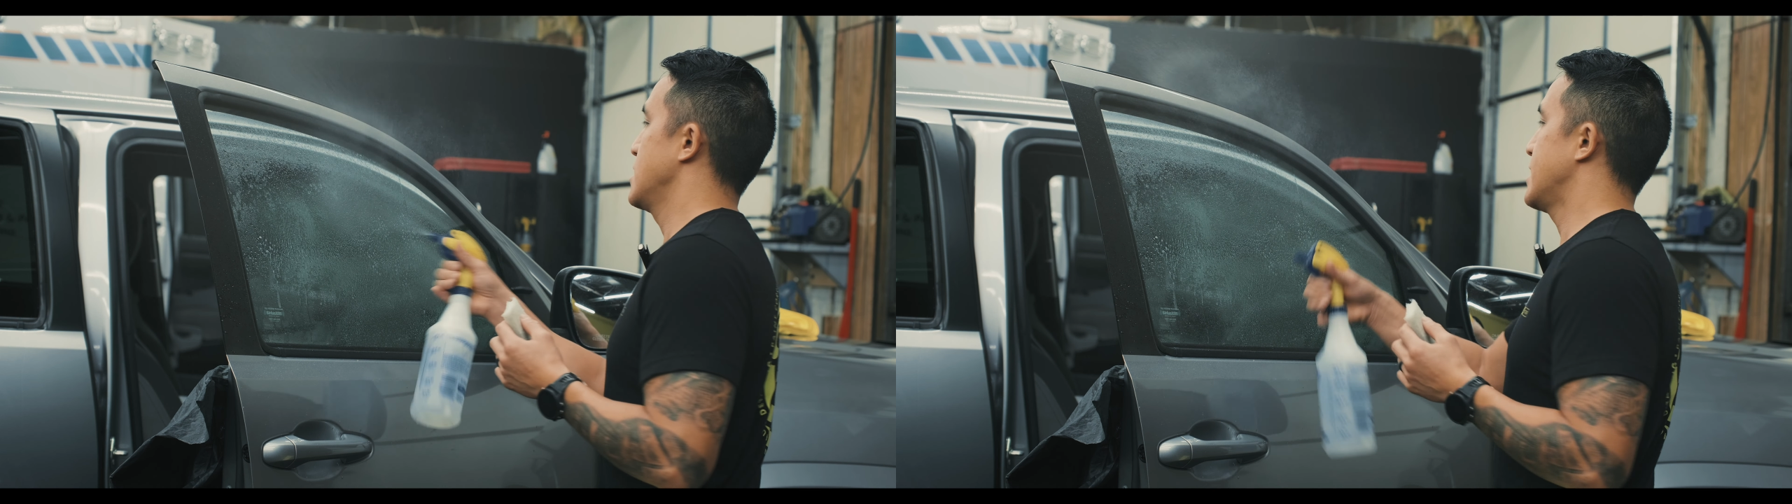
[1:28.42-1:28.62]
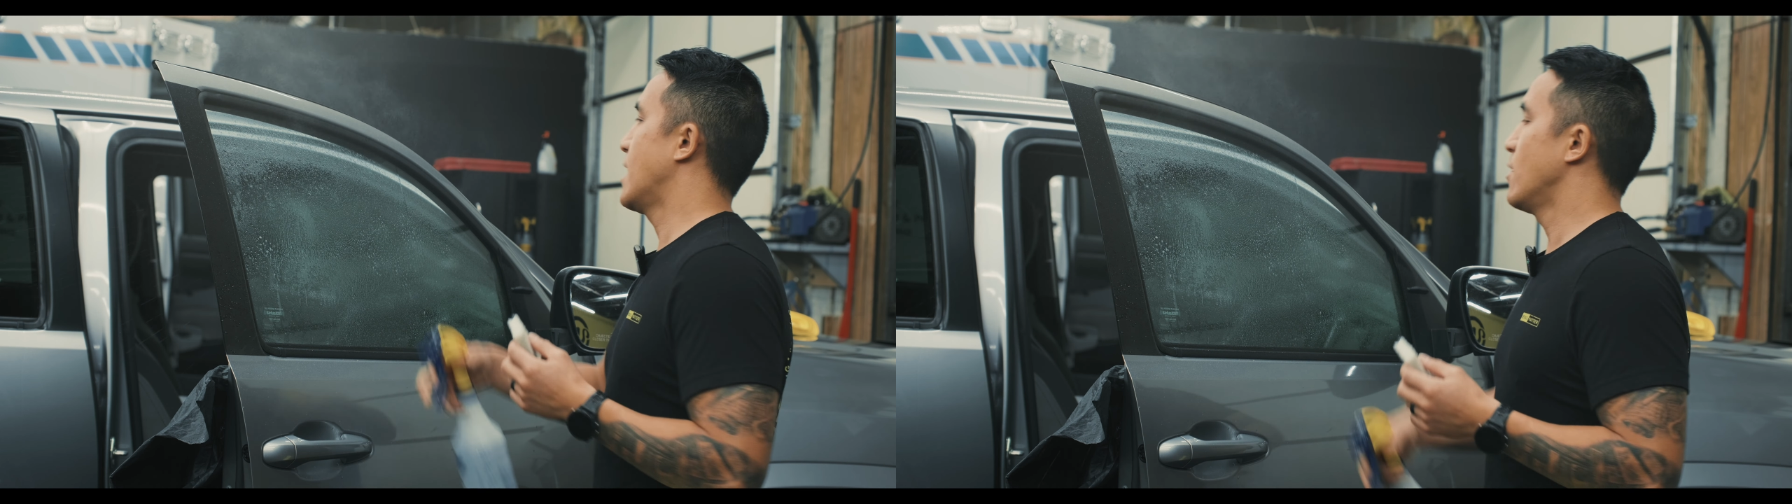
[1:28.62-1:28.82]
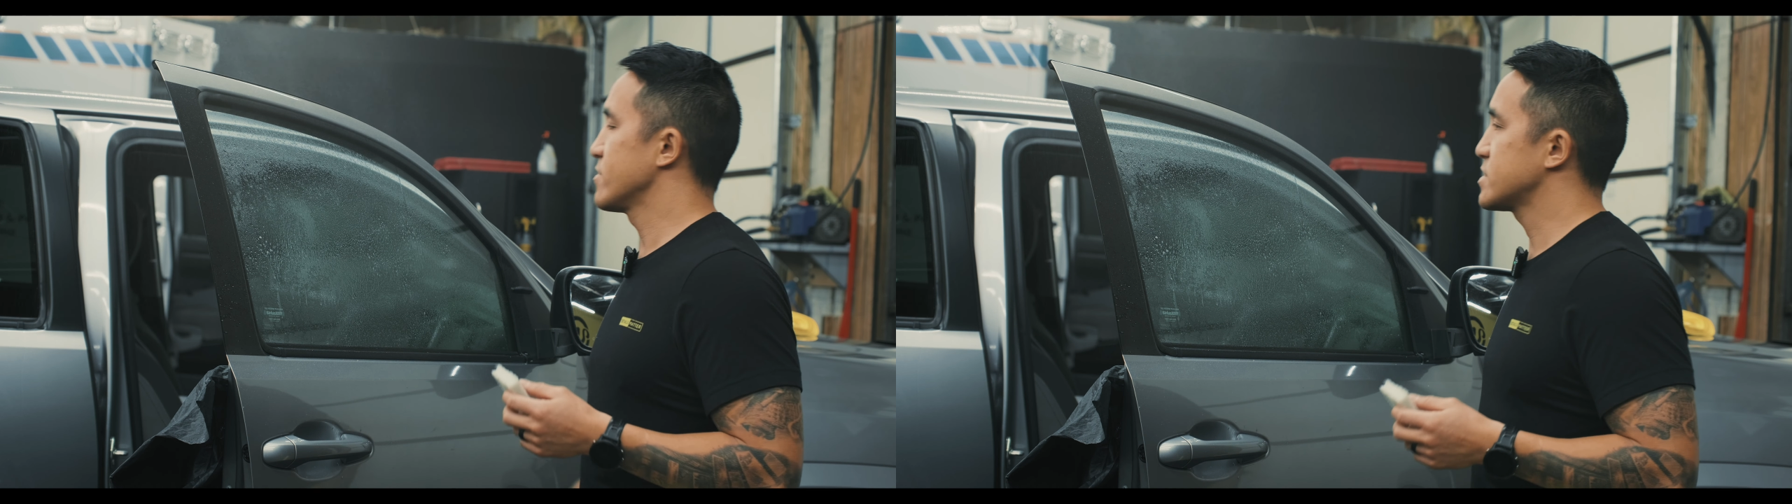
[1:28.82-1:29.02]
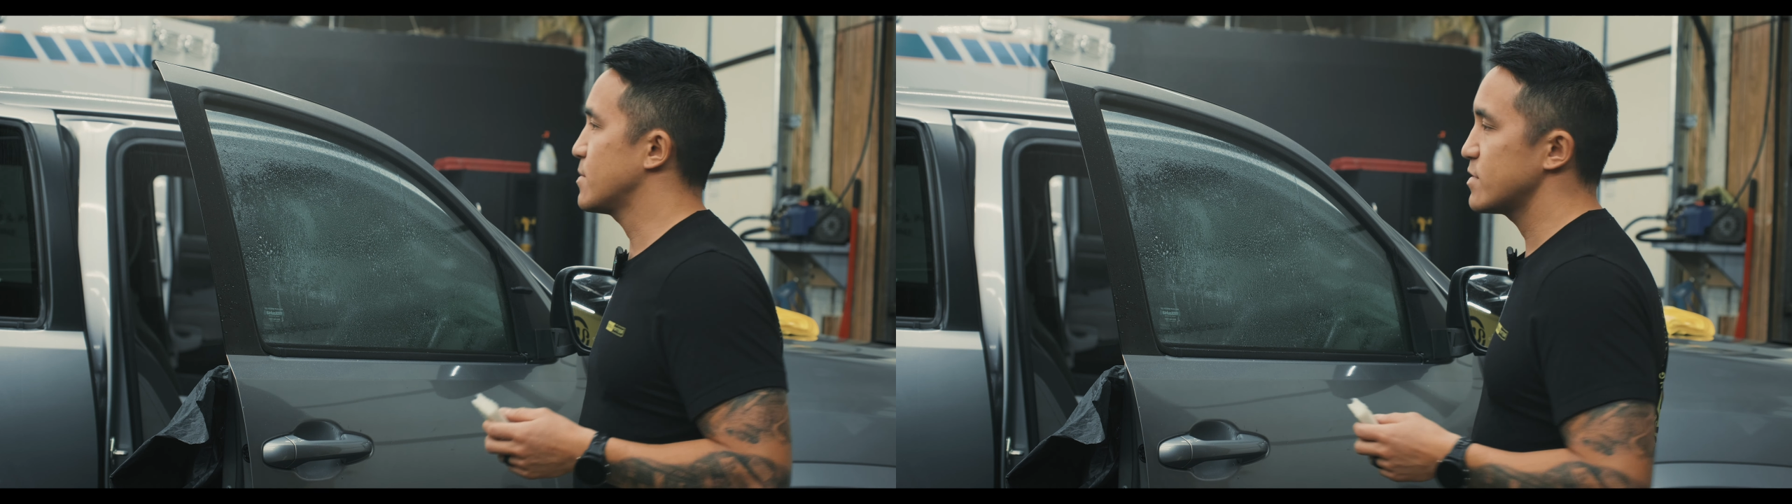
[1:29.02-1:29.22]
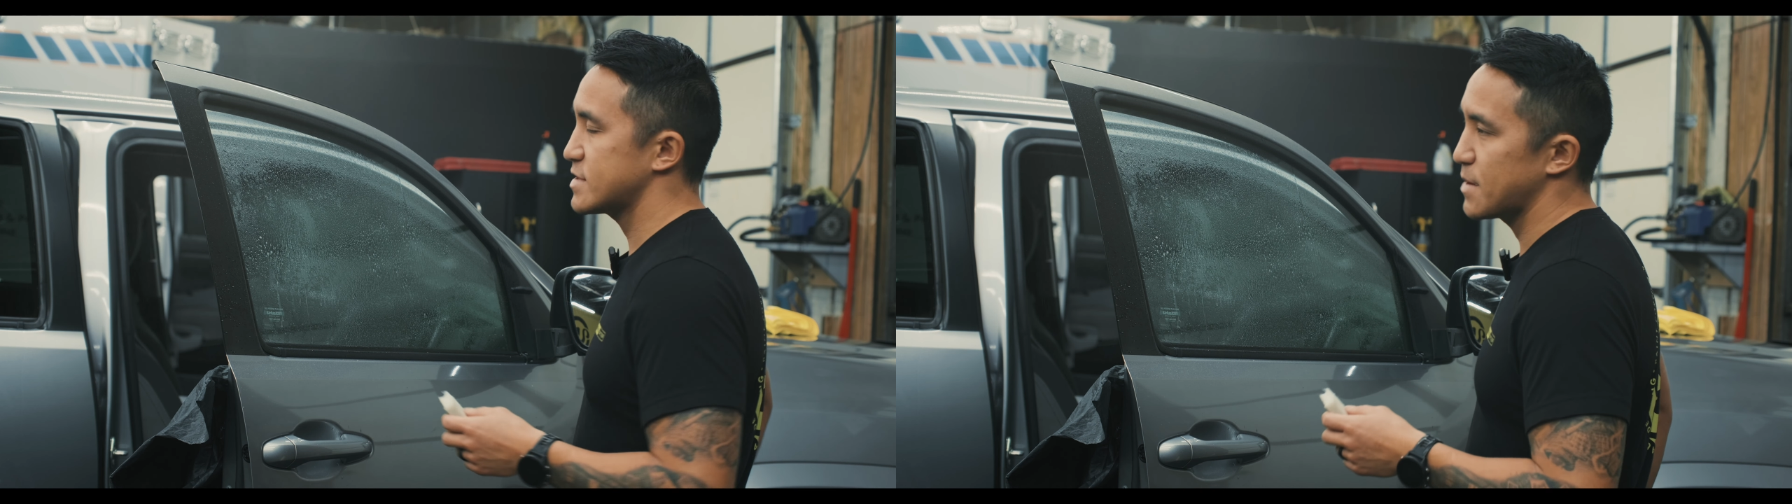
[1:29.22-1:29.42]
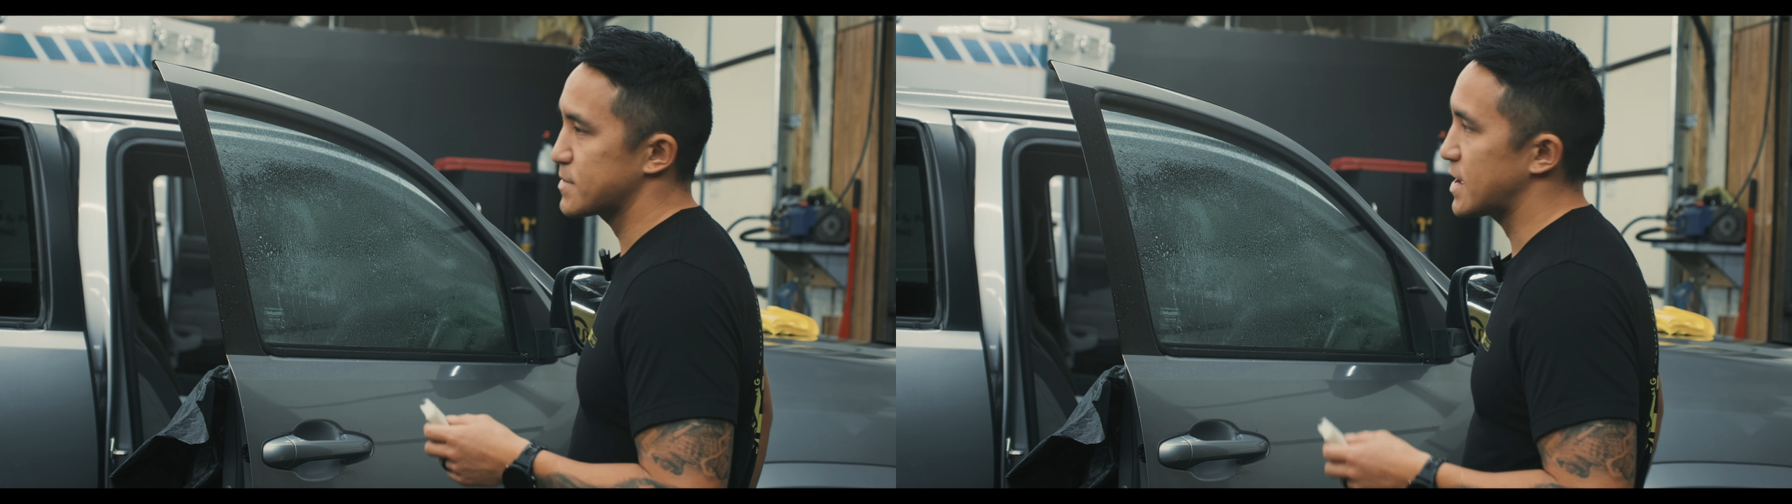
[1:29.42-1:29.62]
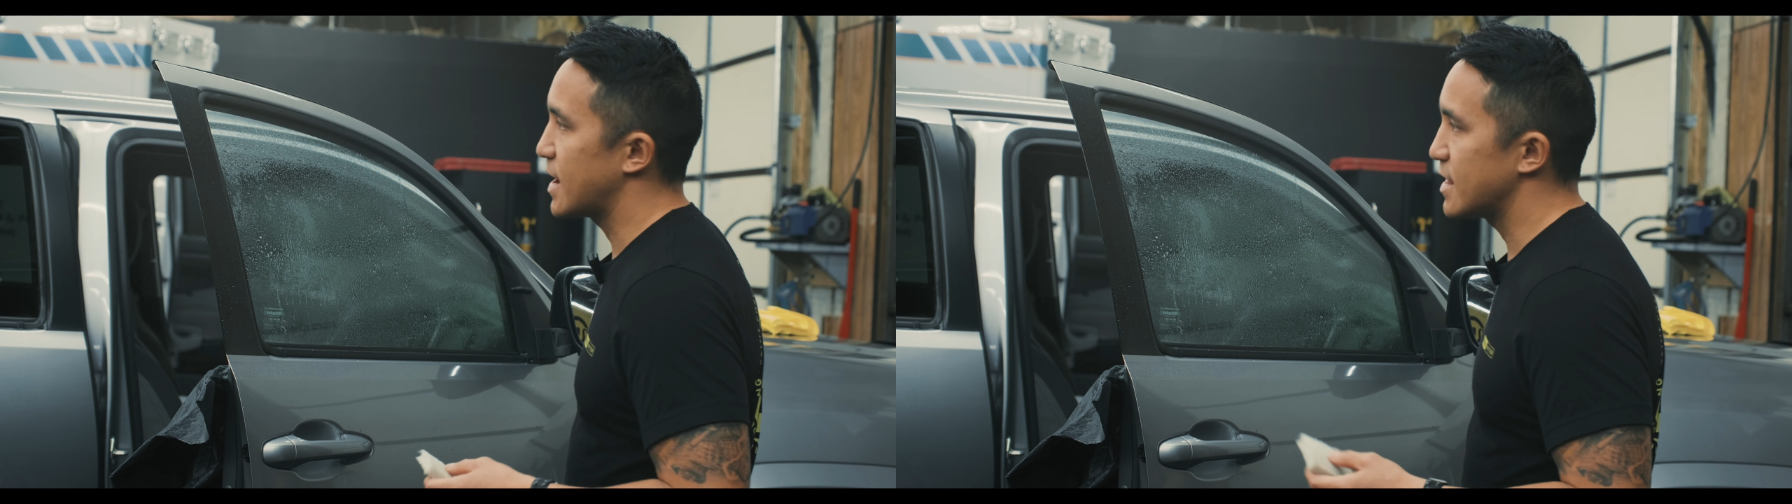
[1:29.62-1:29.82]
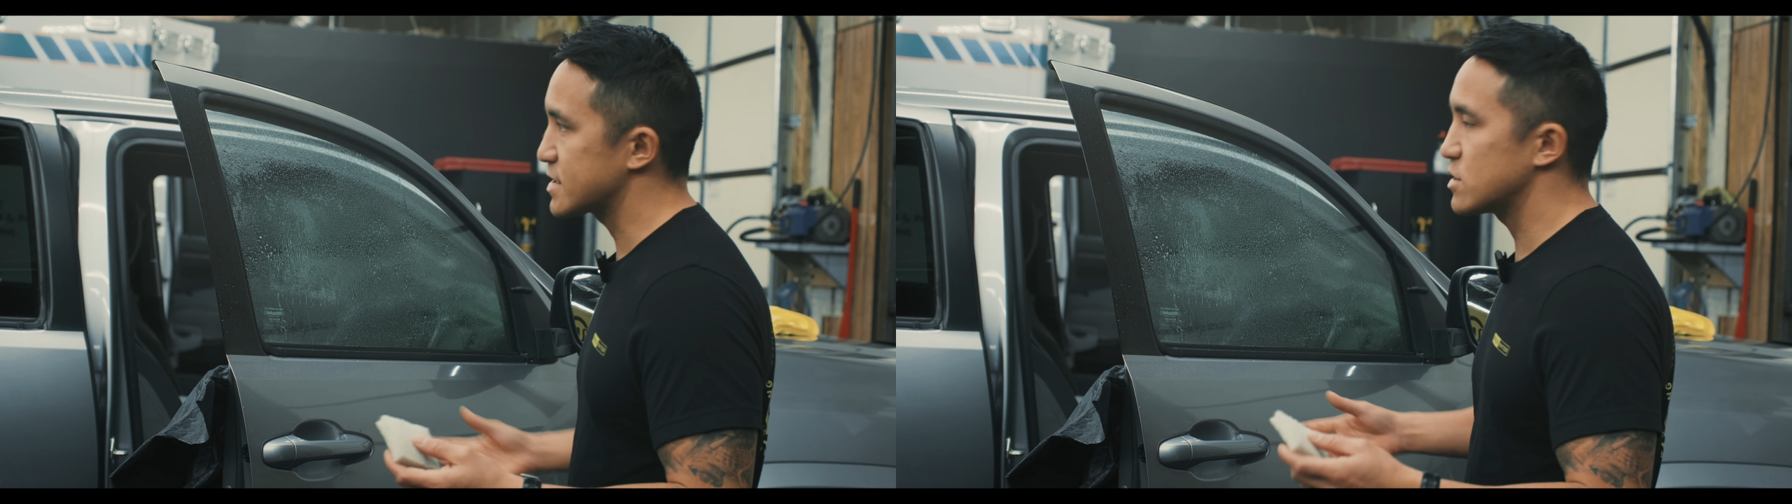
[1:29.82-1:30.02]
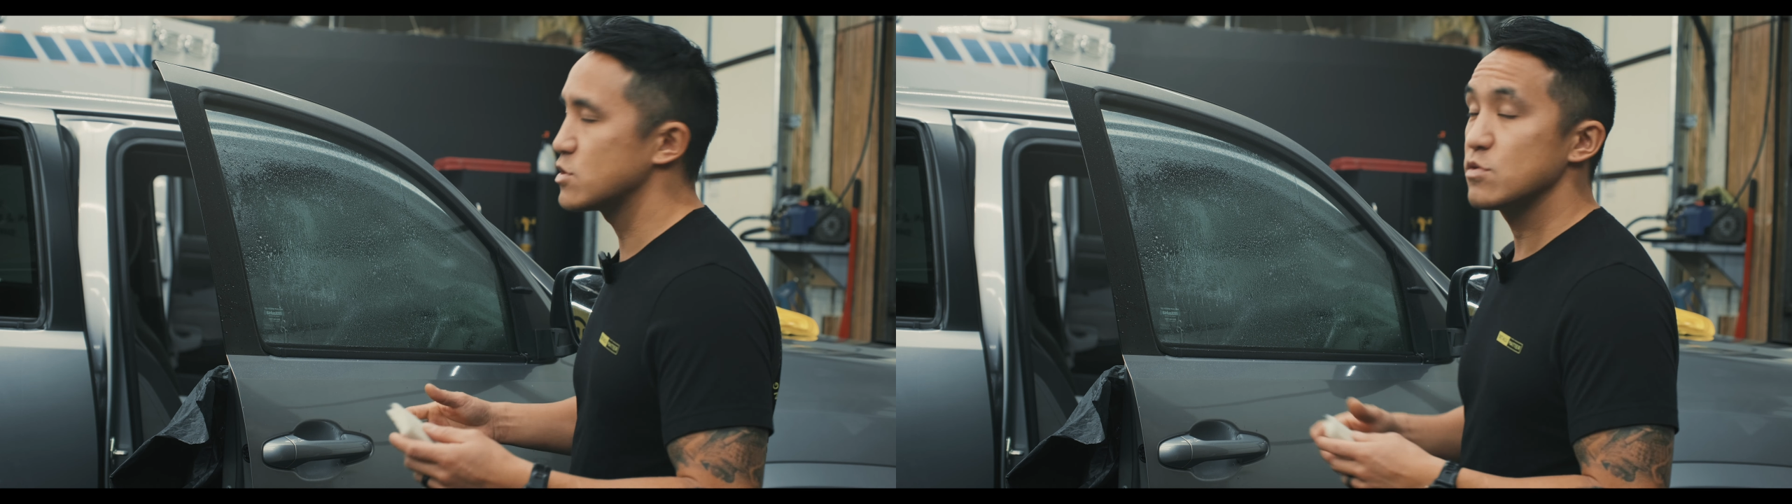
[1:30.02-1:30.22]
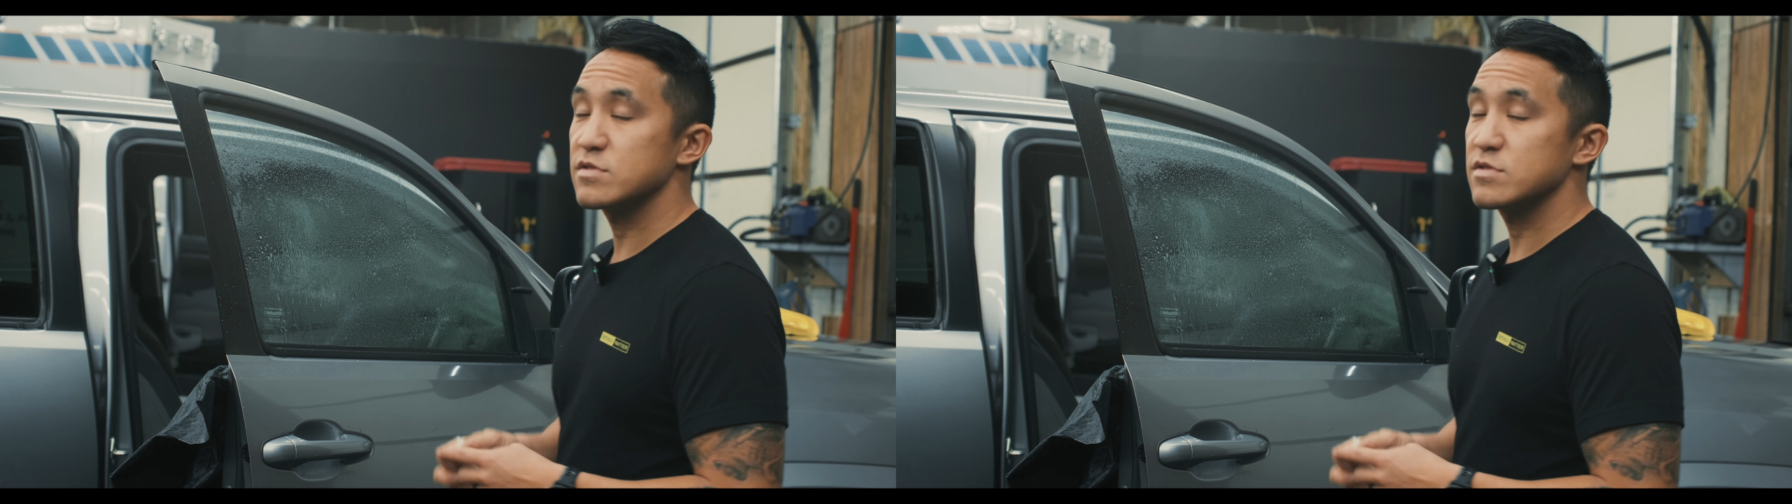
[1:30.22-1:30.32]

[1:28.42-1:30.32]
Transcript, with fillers: Now, some of the steps that I like to do,